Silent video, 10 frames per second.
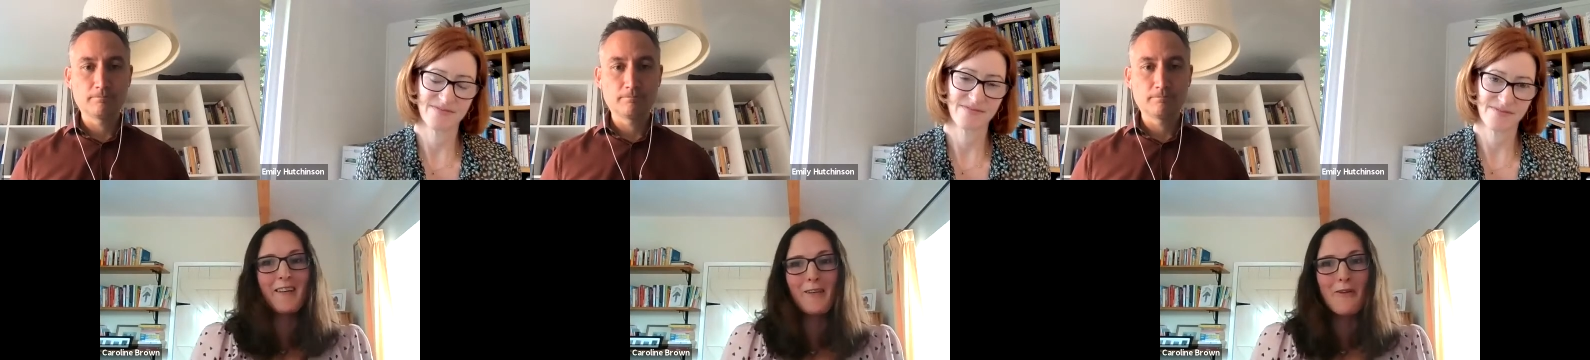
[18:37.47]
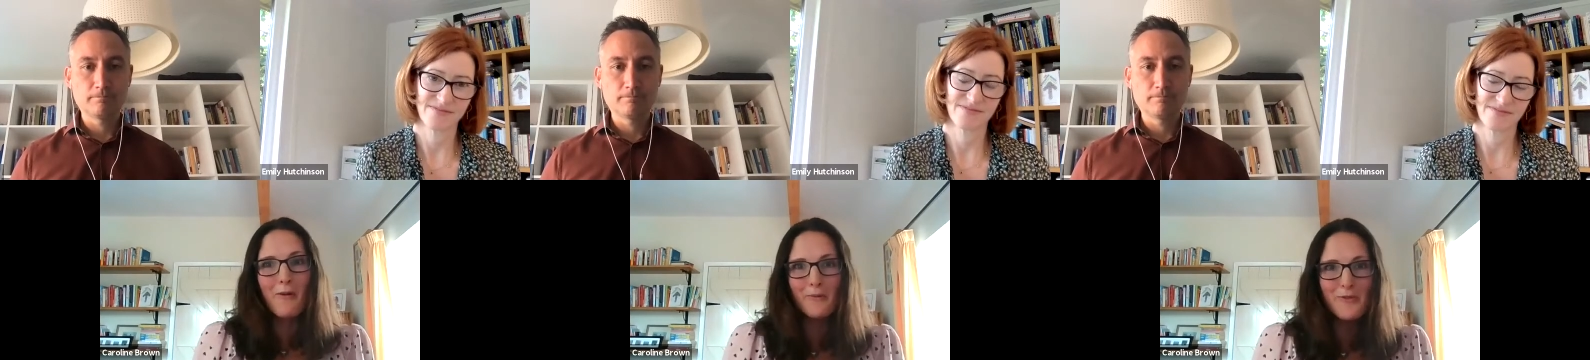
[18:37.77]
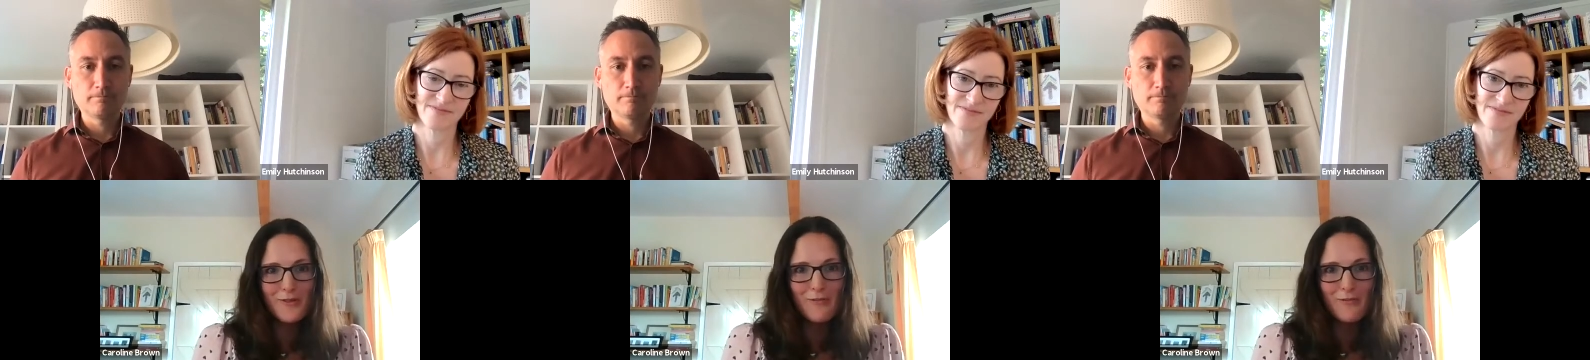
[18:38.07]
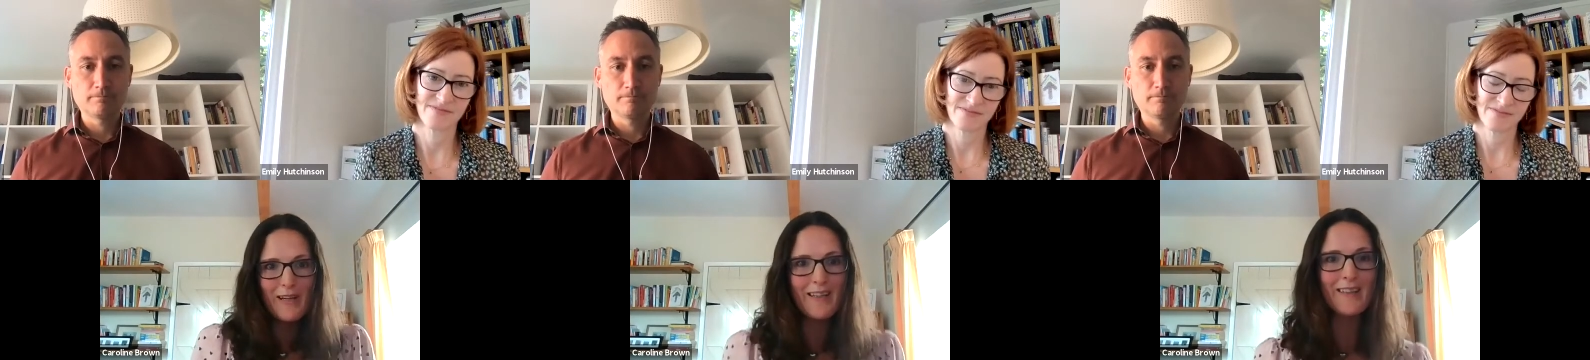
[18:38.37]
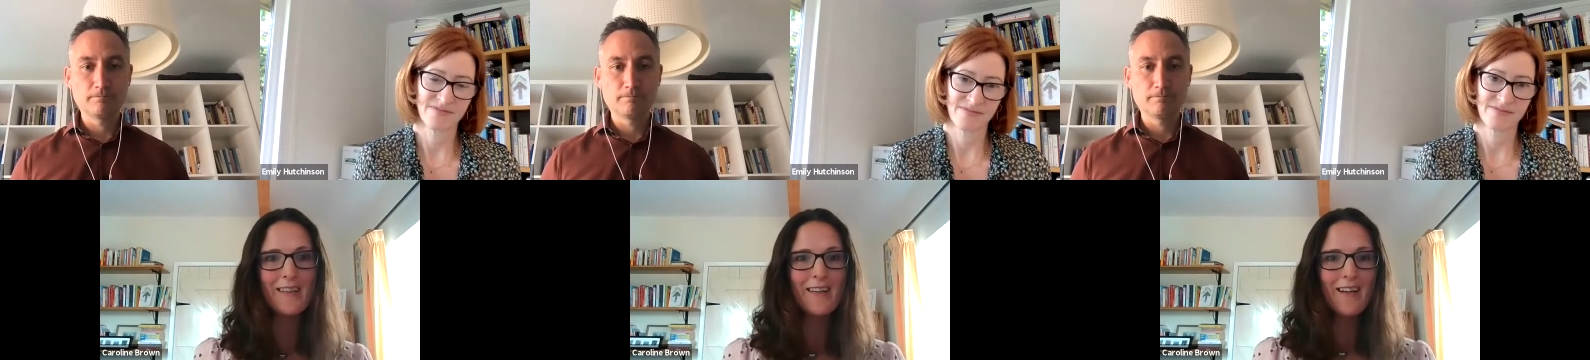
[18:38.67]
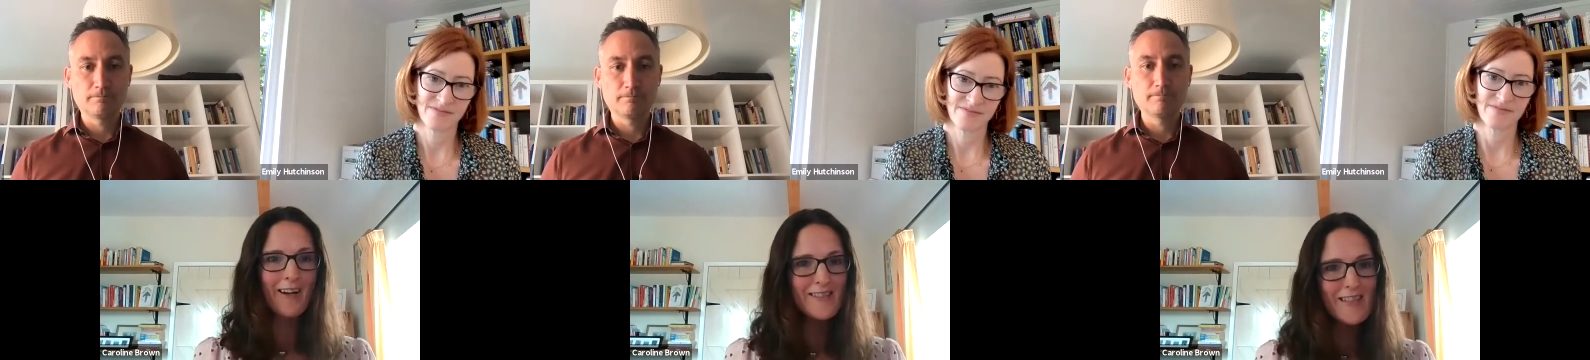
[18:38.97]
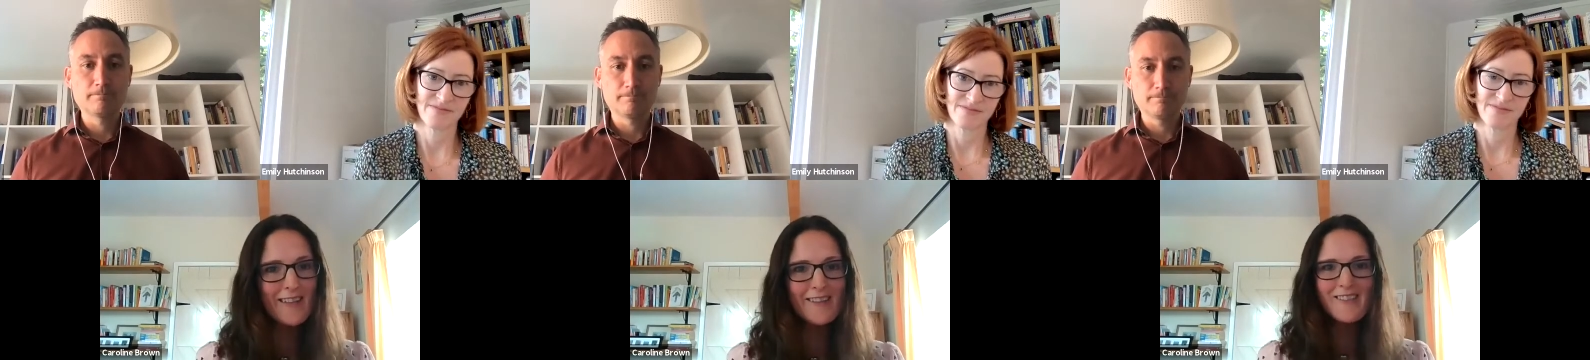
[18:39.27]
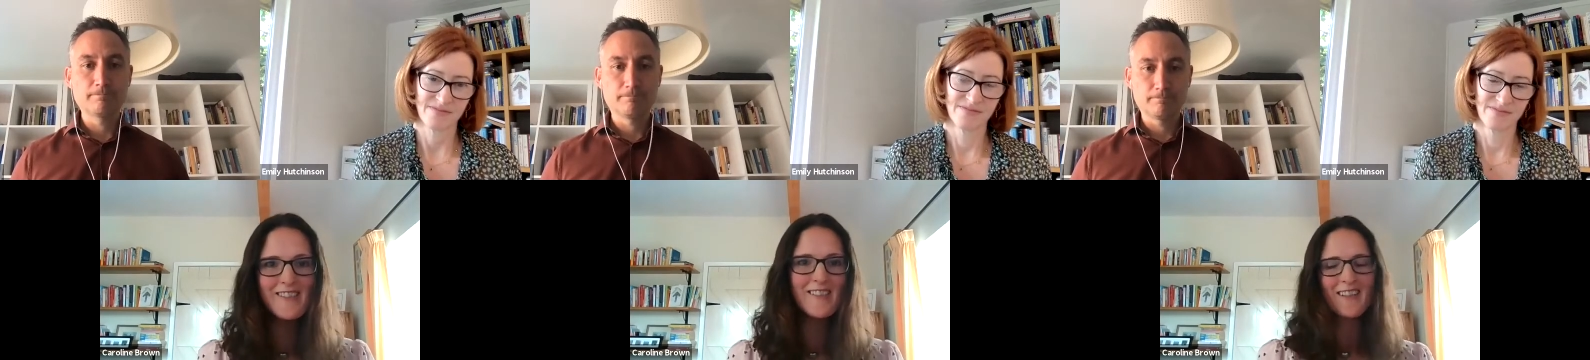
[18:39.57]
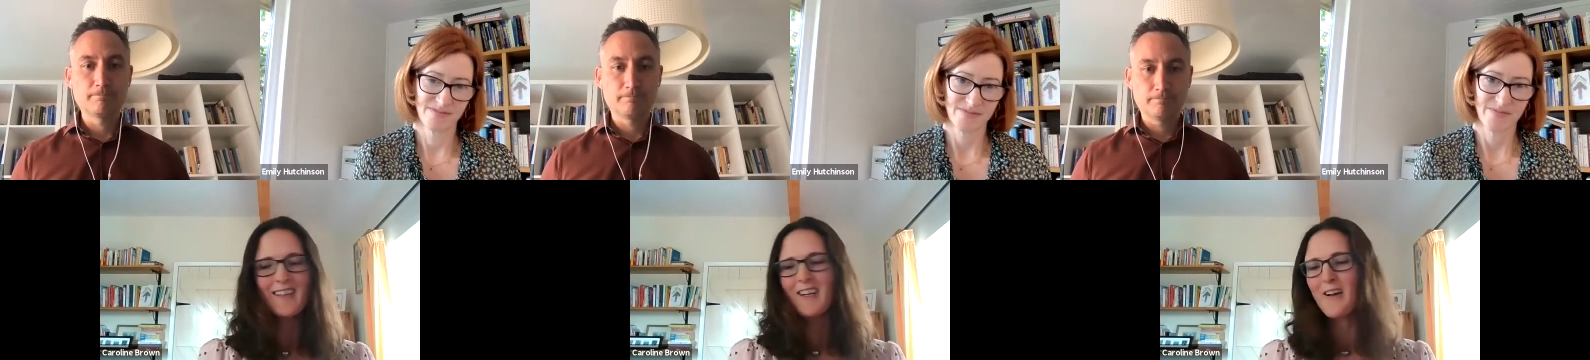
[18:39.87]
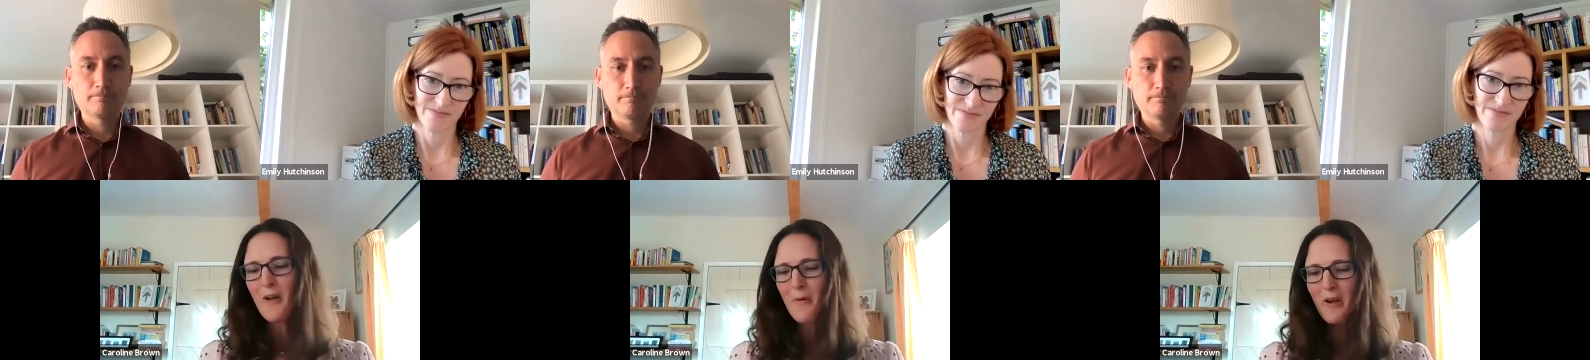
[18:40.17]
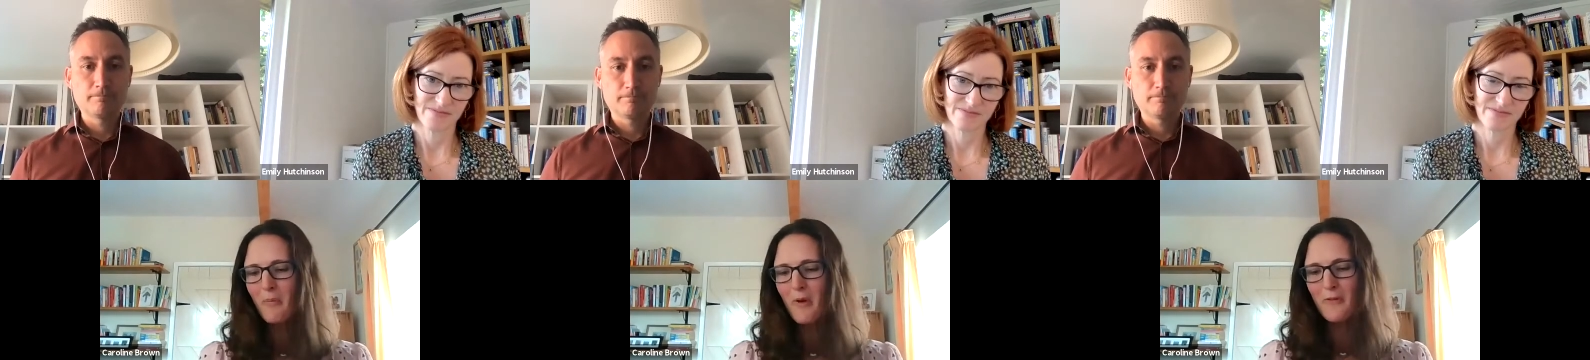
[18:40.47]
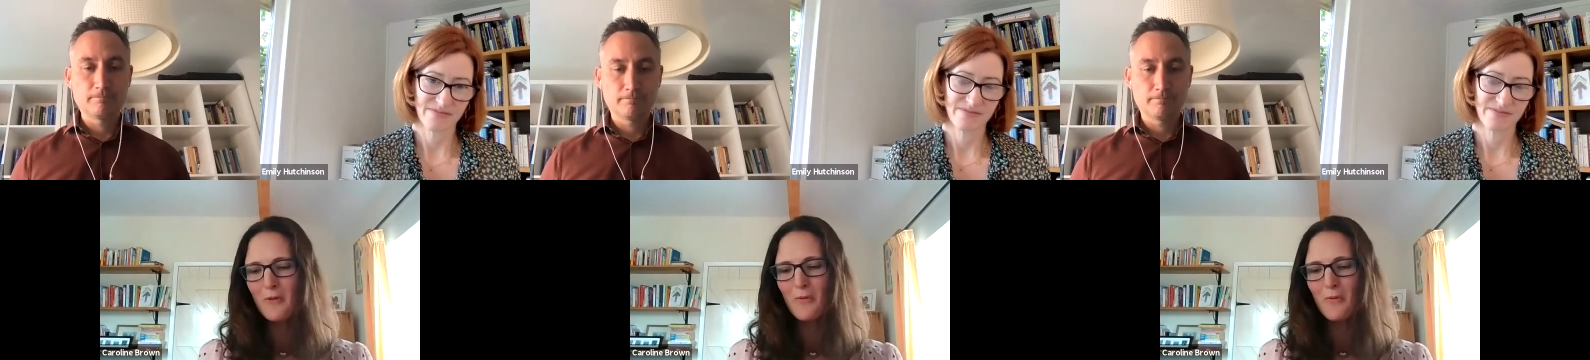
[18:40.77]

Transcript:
Speaker 1: and the options really ideas a, little bit of